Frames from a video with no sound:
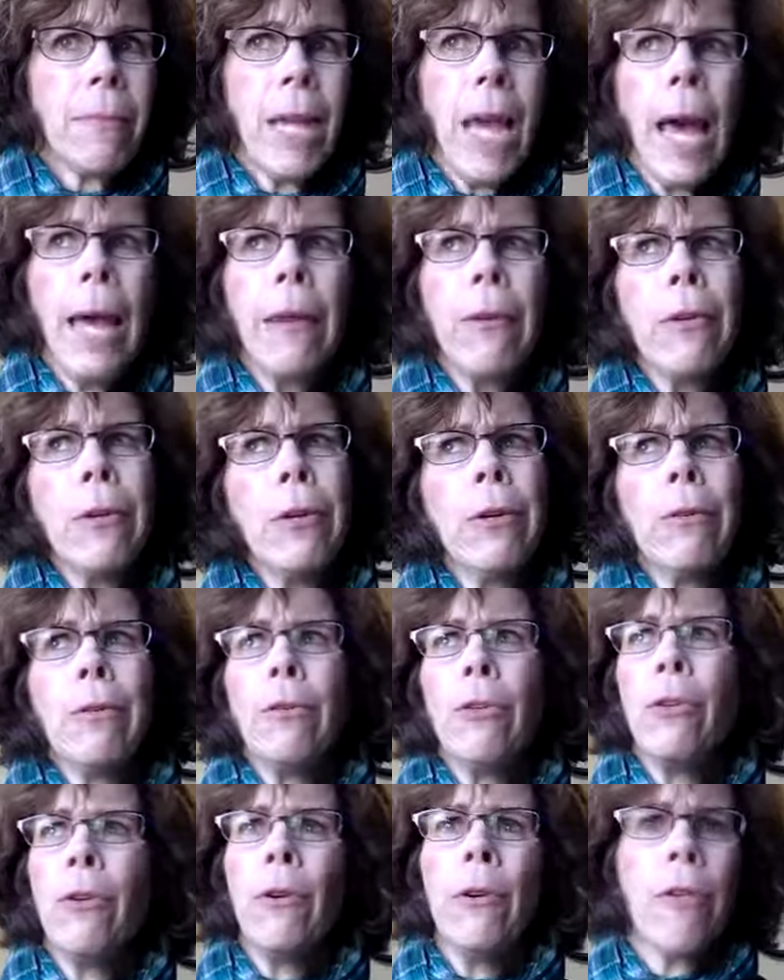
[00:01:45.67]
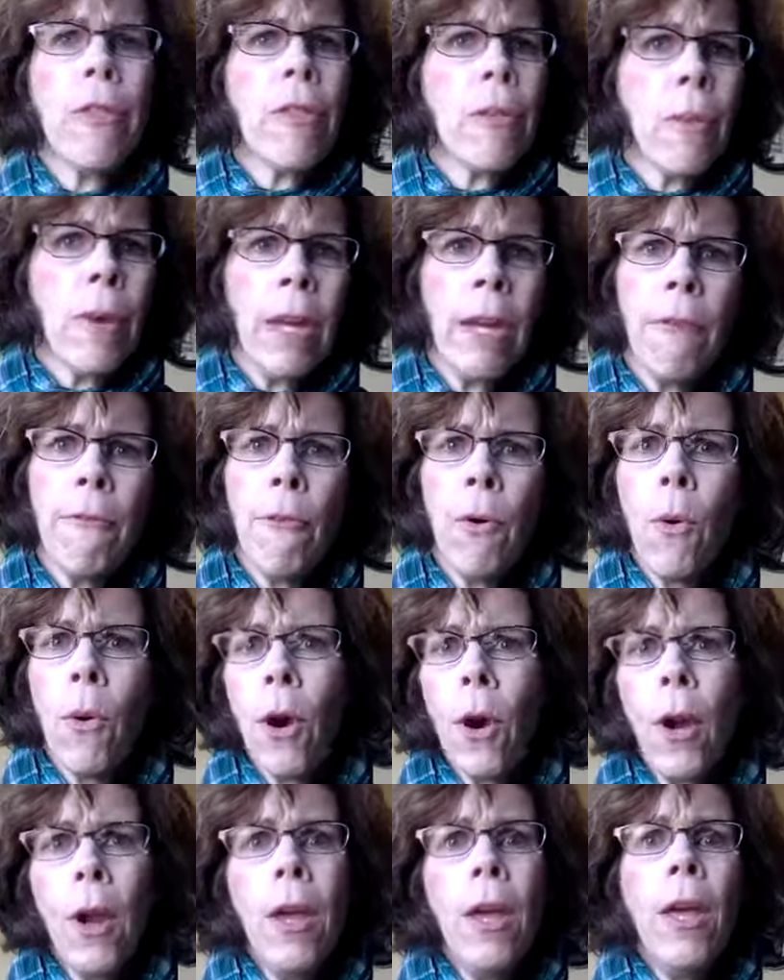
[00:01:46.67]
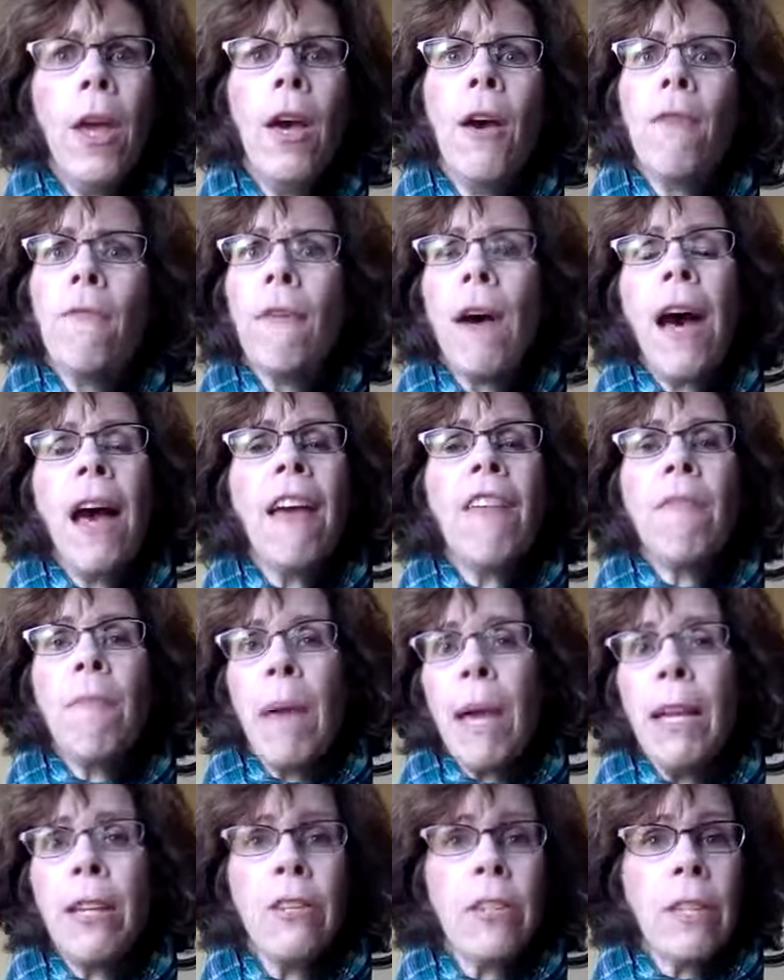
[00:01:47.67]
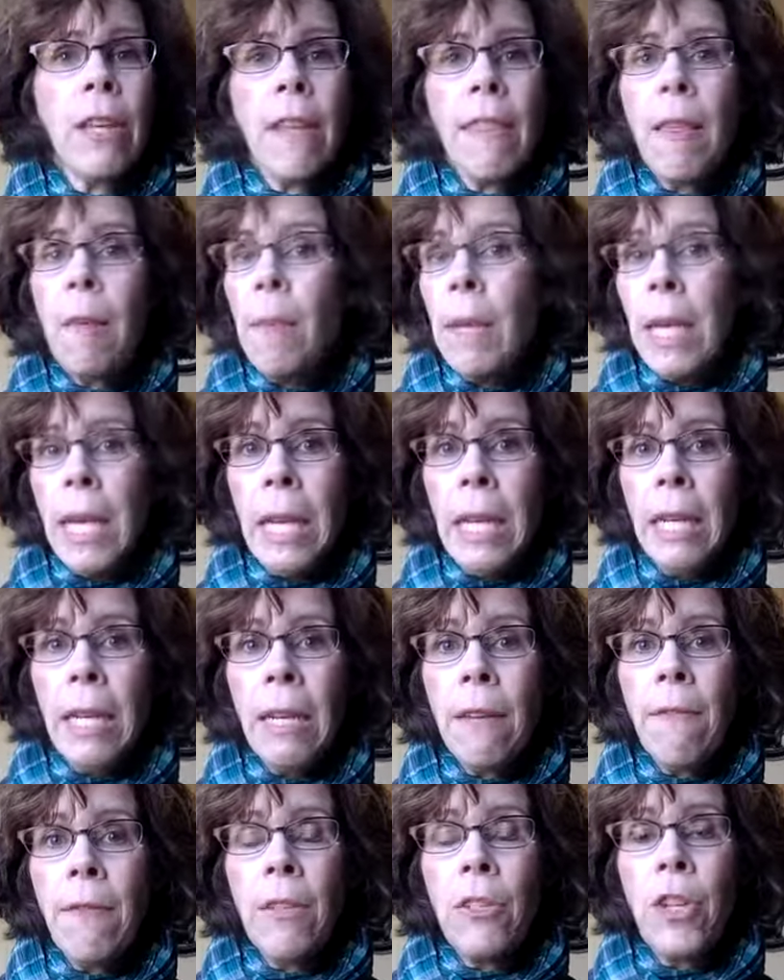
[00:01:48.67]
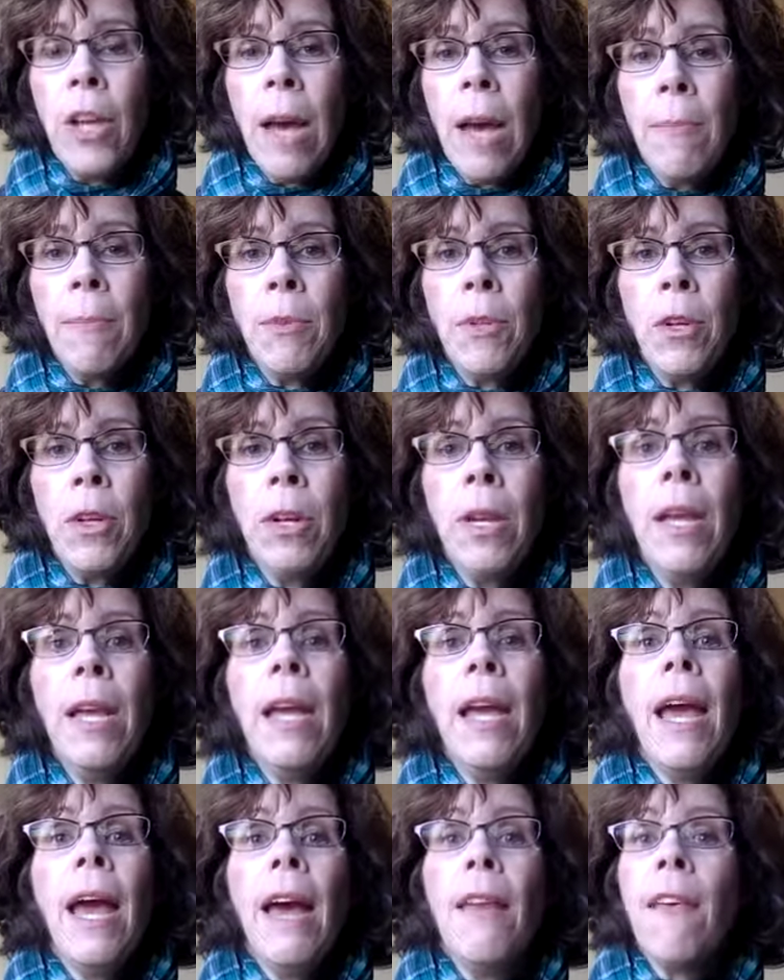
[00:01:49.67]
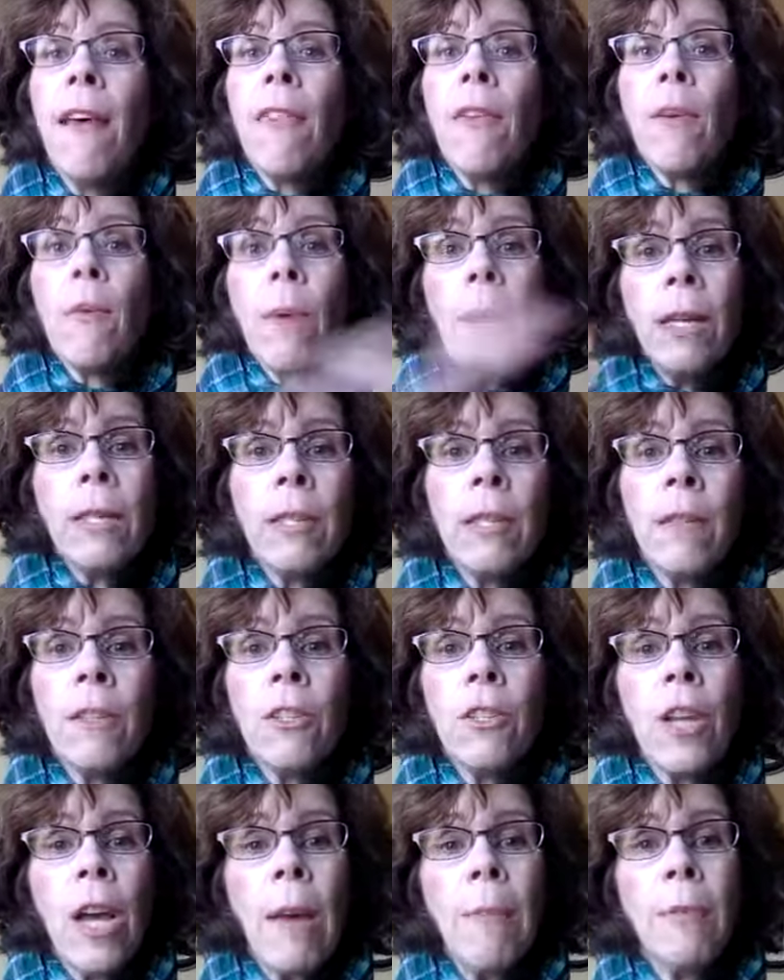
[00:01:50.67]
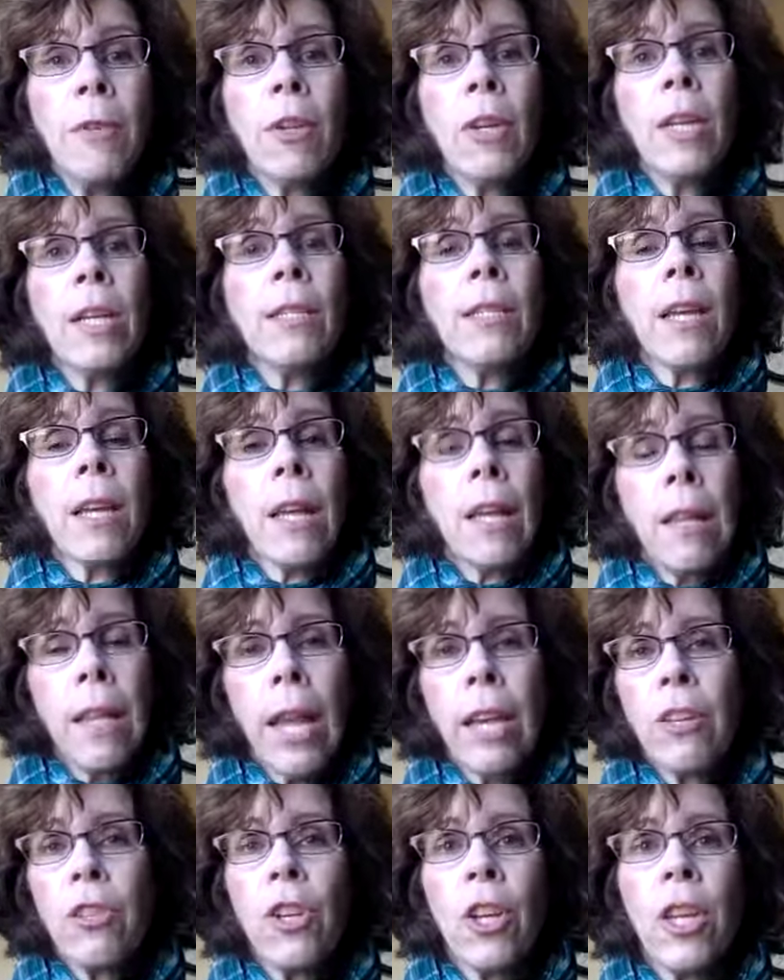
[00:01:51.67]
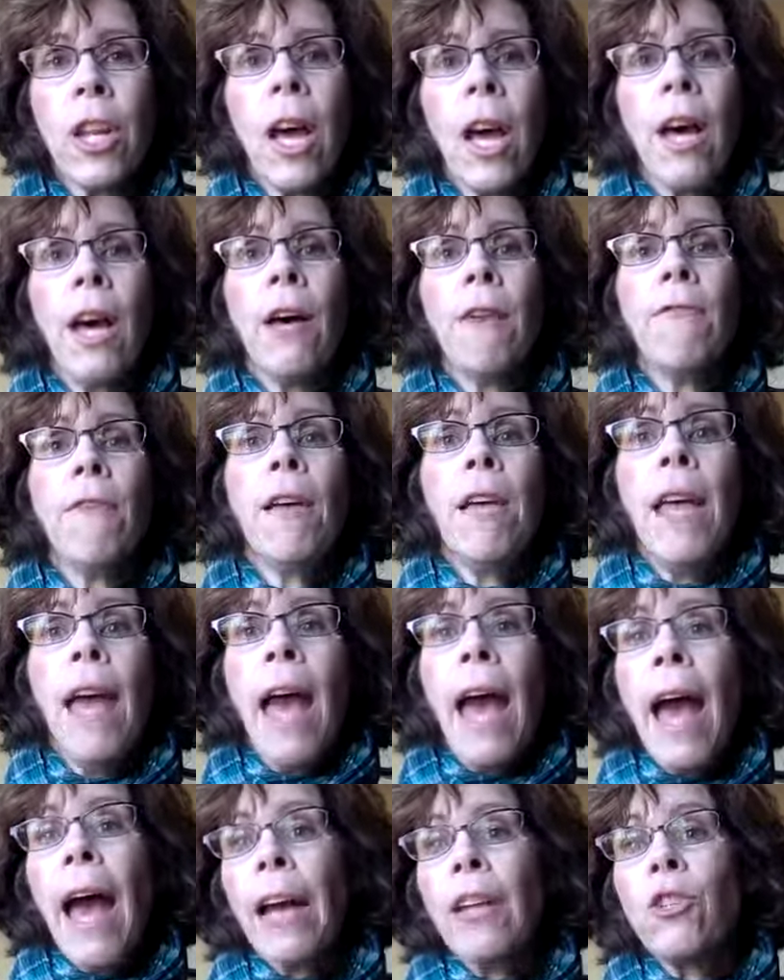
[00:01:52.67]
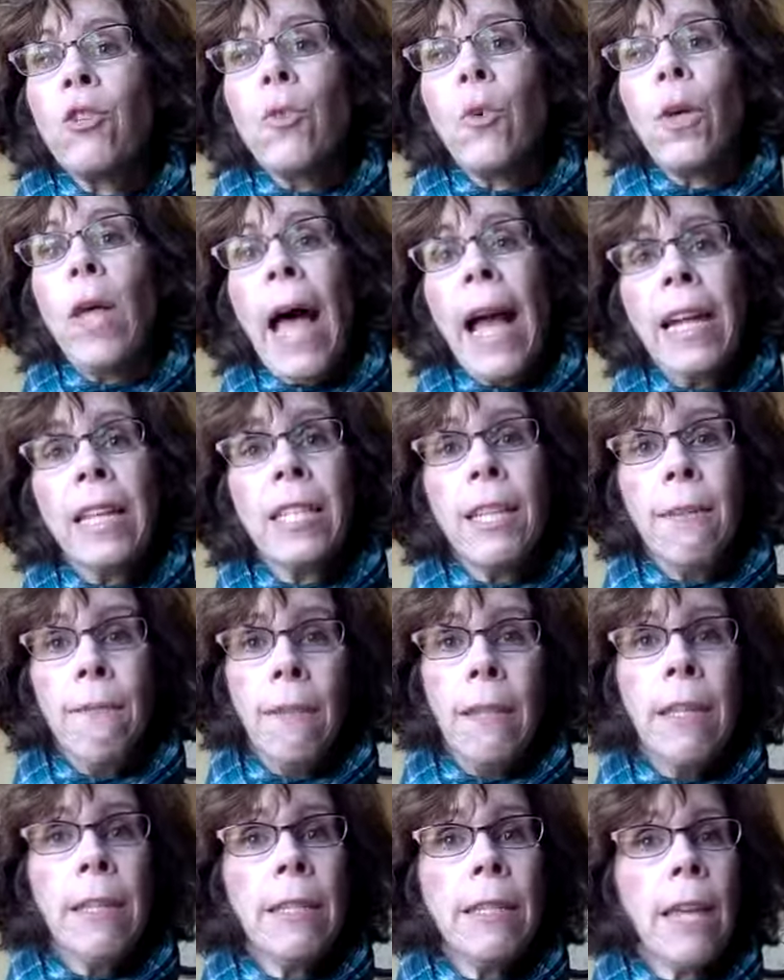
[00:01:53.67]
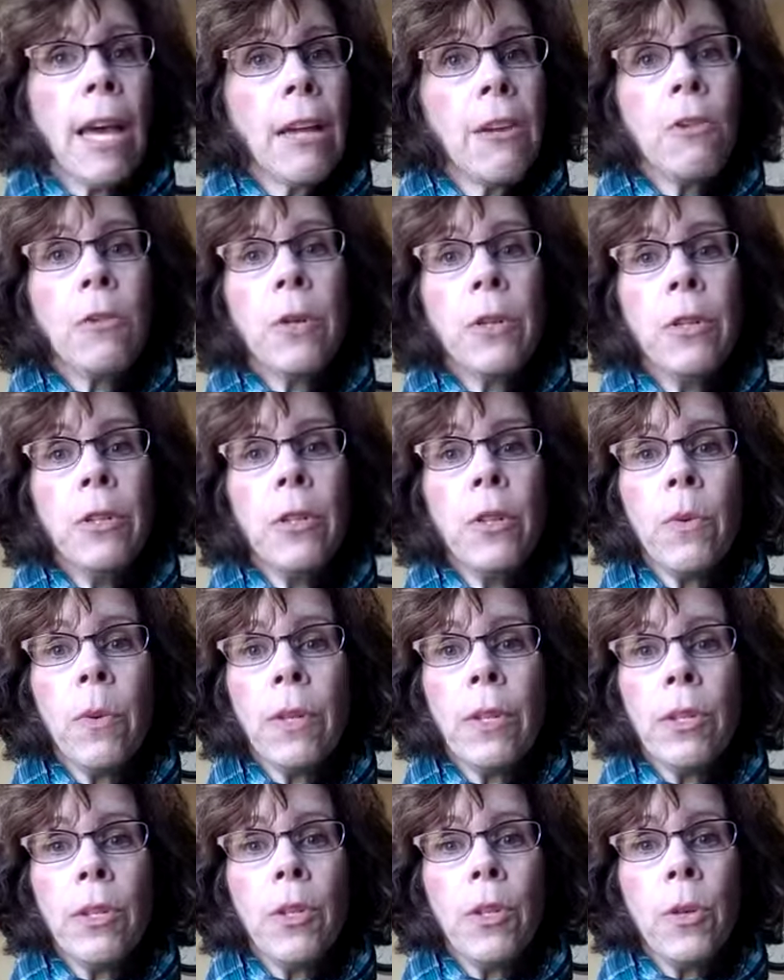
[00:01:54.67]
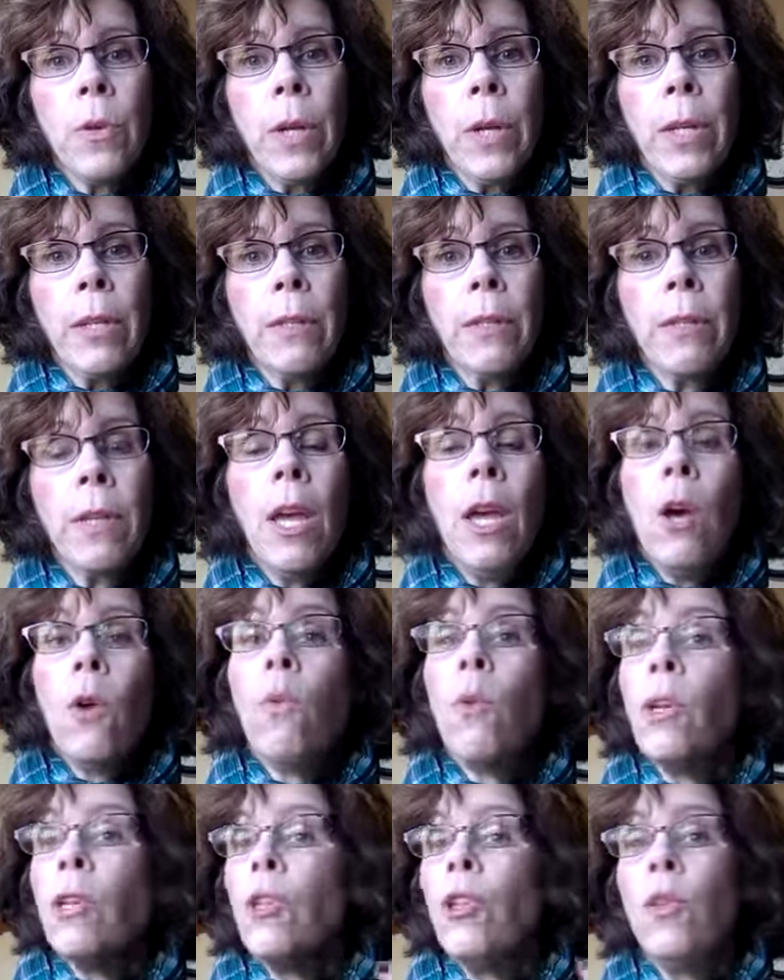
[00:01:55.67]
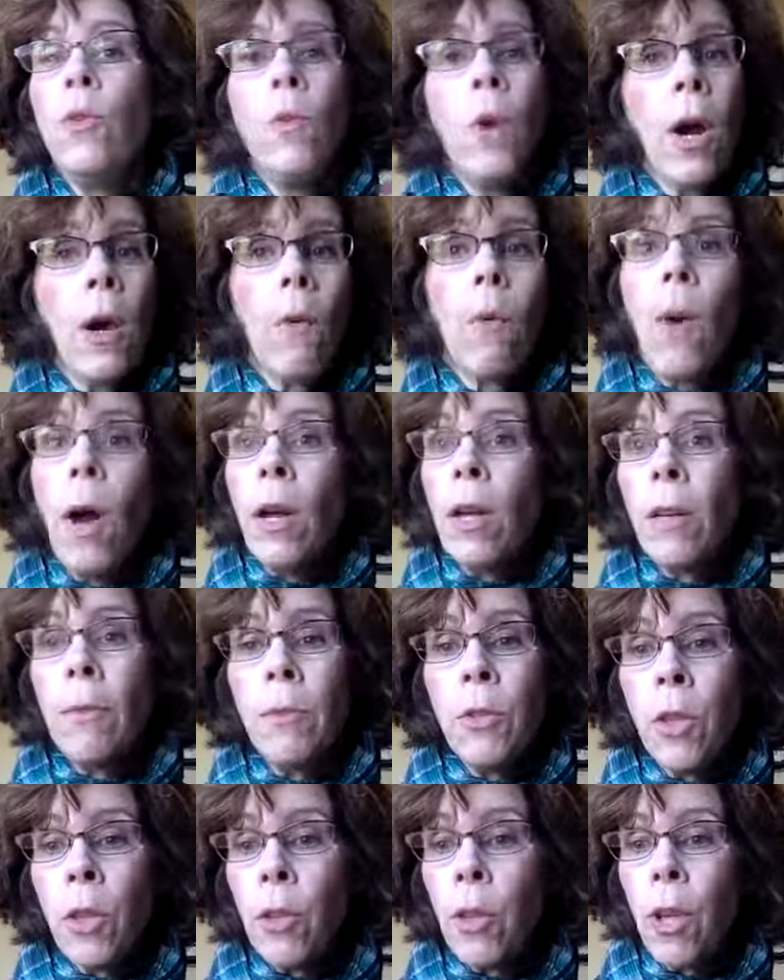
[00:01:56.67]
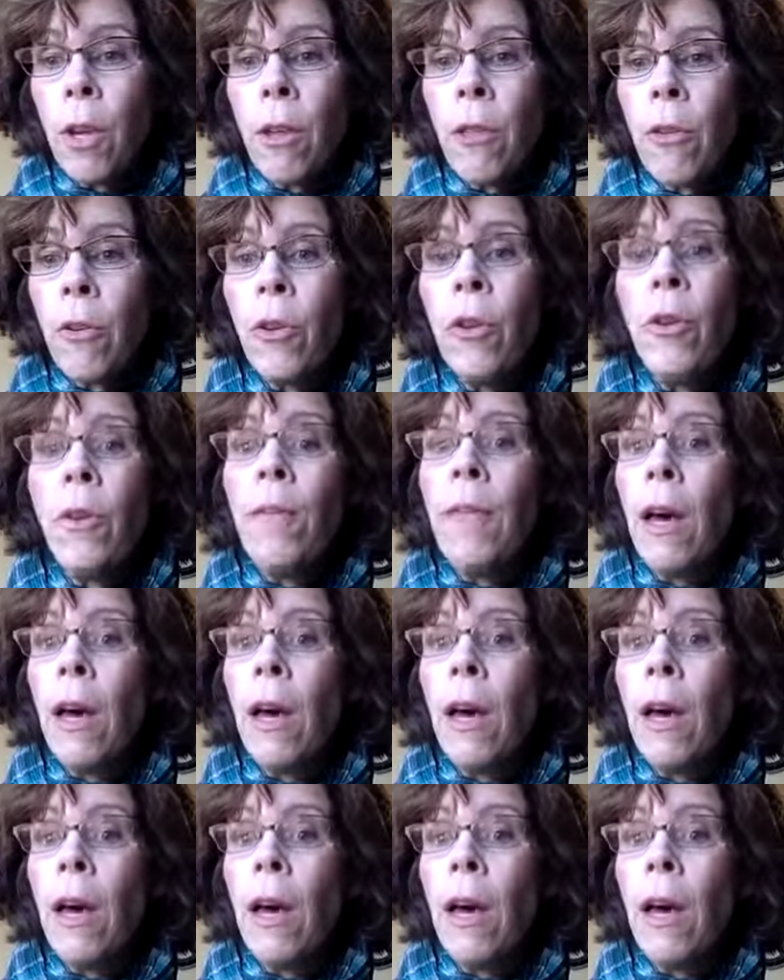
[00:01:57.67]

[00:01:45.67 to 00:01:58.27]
I don't know, 2, 3, 4, 5 pages at the beginning of the chapter, and then the rest of the chapter is a collection of actual activities that you can do with students, which you are welcome to look through.